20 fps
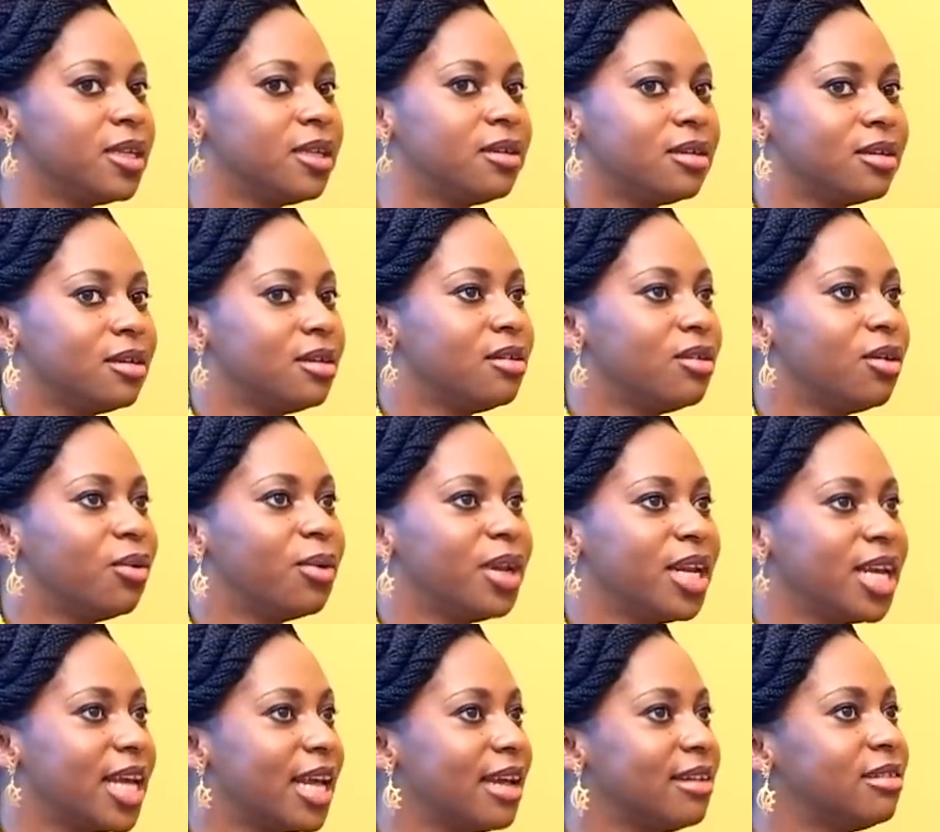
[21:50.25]
But you know,
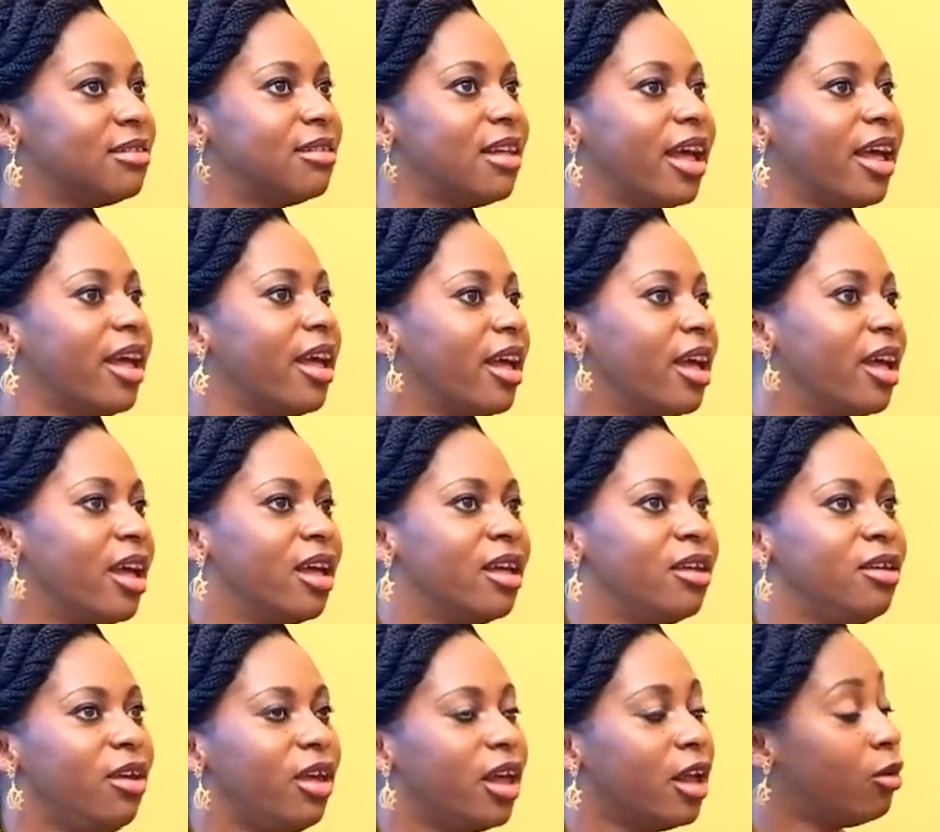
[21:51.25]
when it gets there,
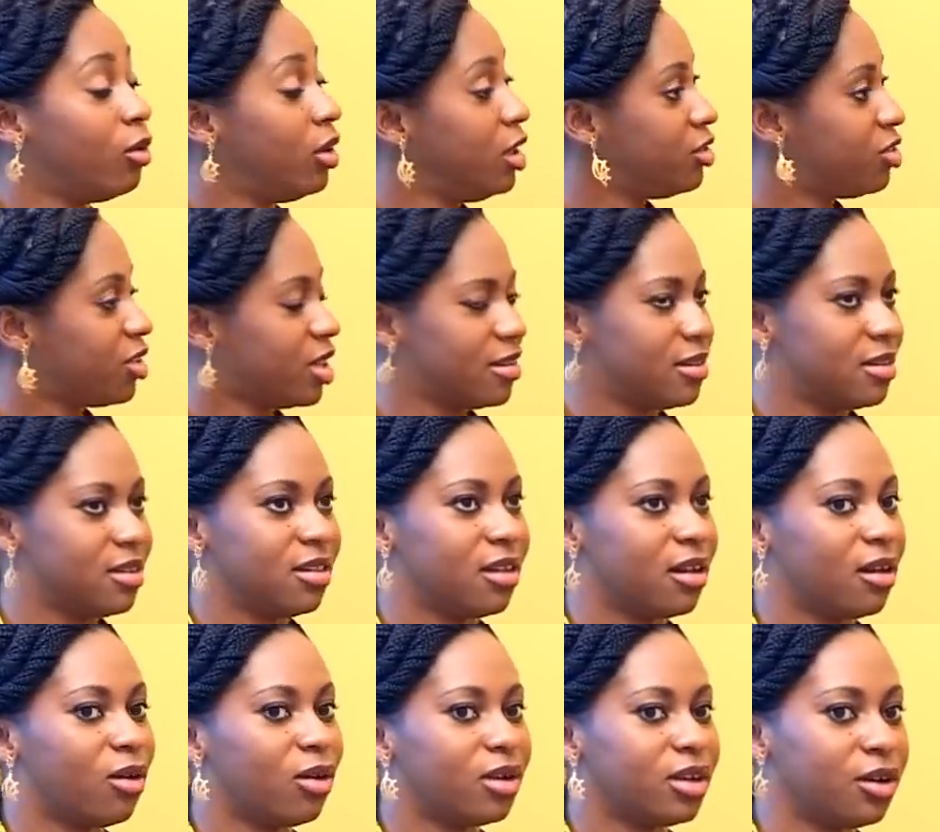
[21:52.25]
you can only trust in
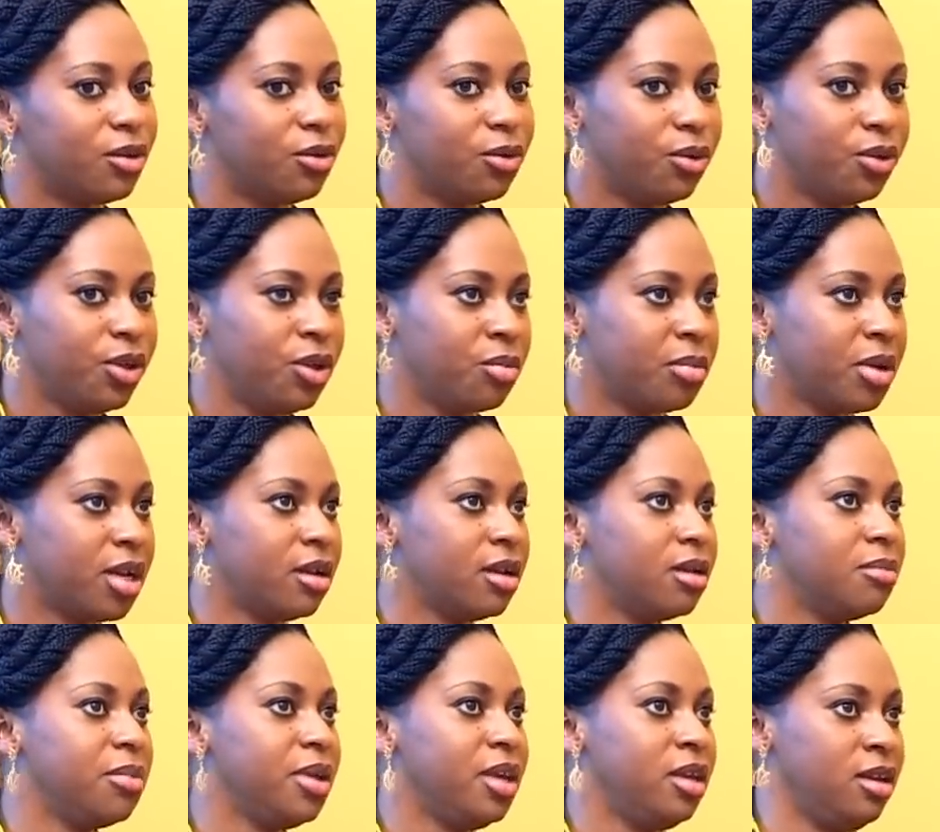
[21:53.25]
the Lord and no
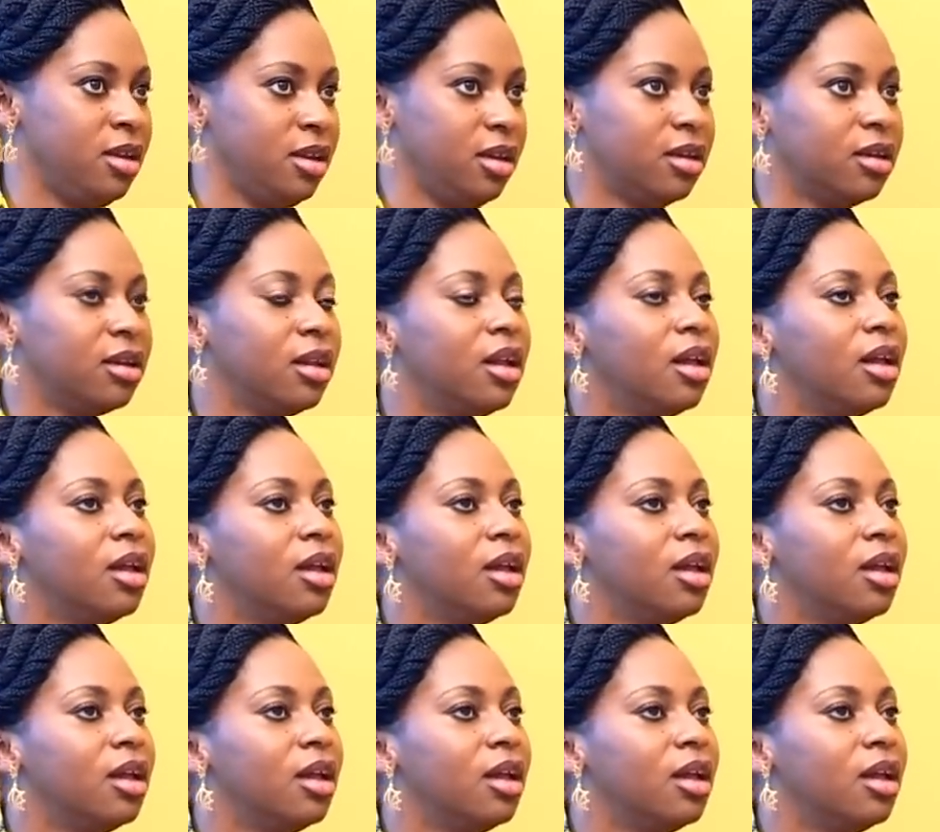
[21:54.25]
human being.